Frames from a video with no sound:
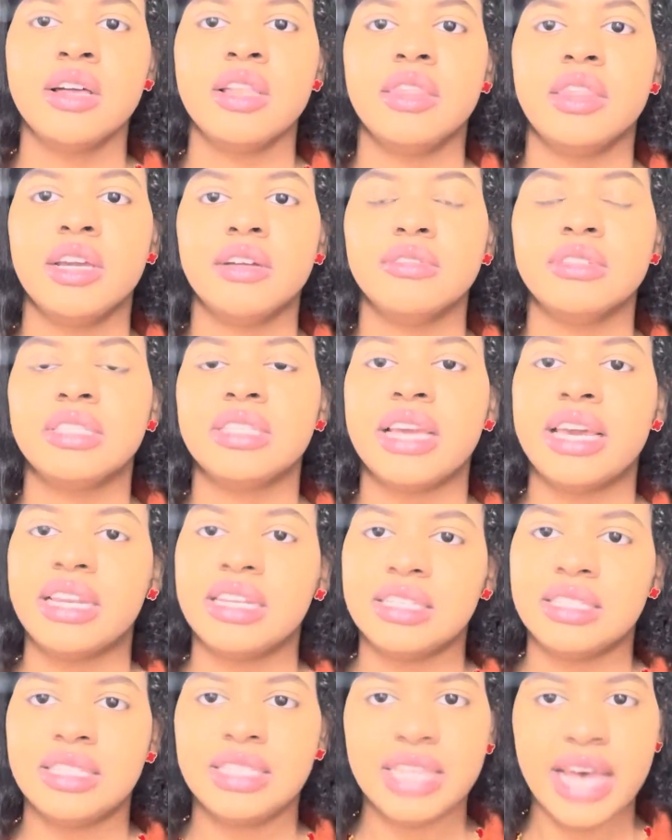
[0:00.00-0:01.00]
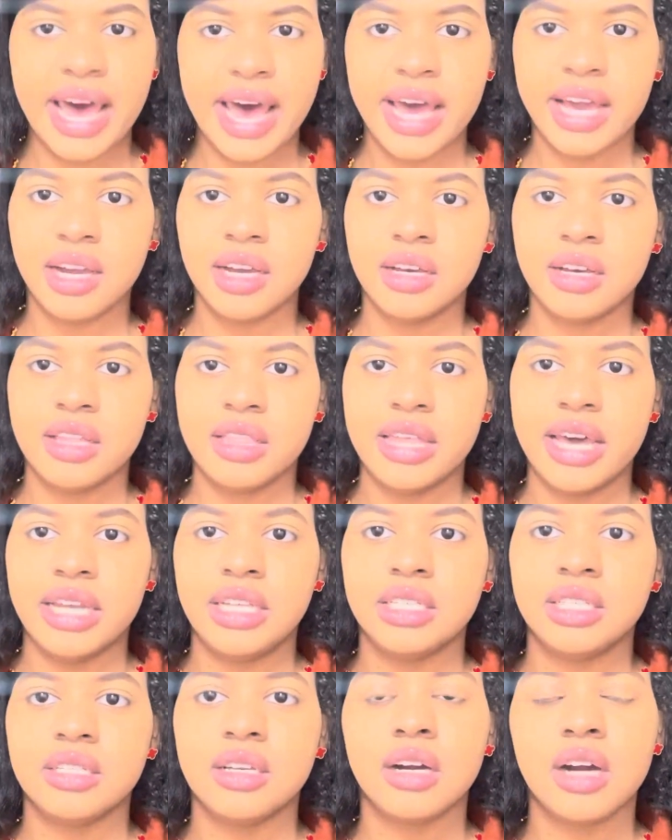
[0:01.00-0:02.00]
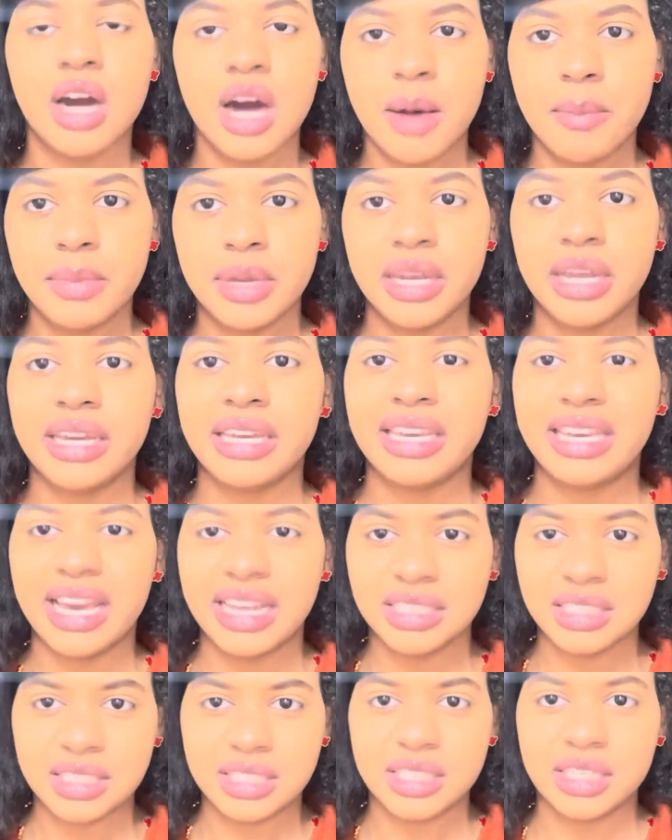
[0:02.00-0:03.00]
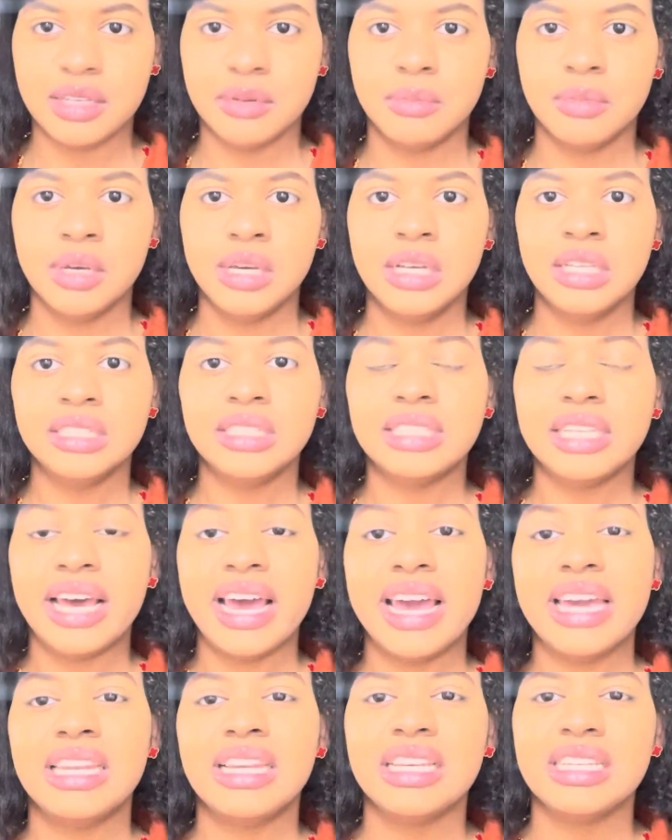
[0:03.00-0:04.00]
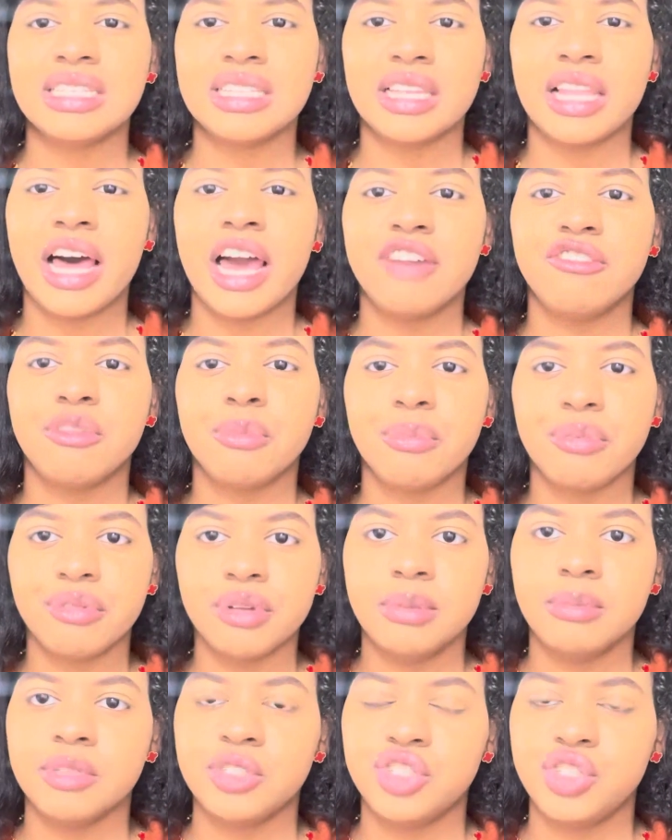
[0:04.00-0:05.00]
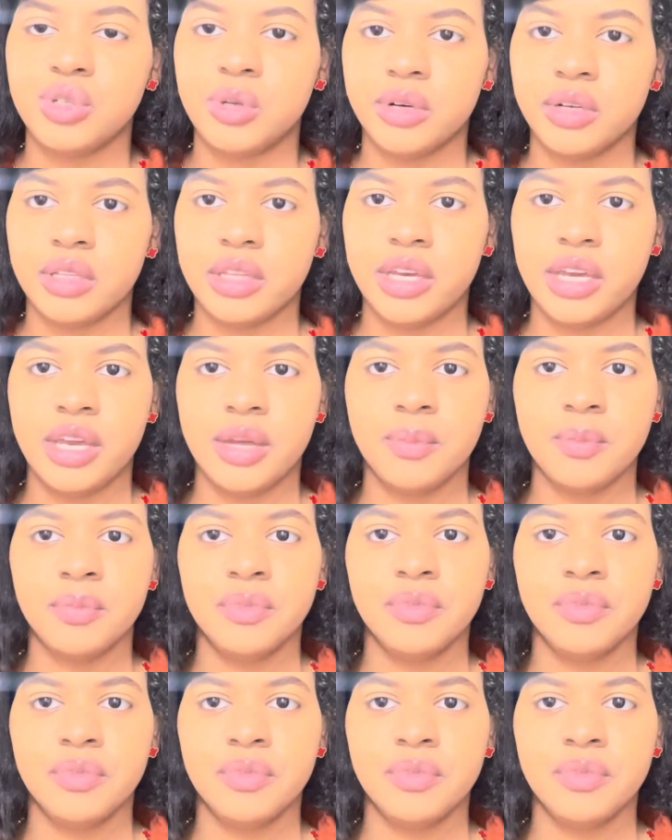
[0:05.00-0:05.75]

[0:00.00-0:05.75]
There is an attack that is coming against him to end his life prematurely.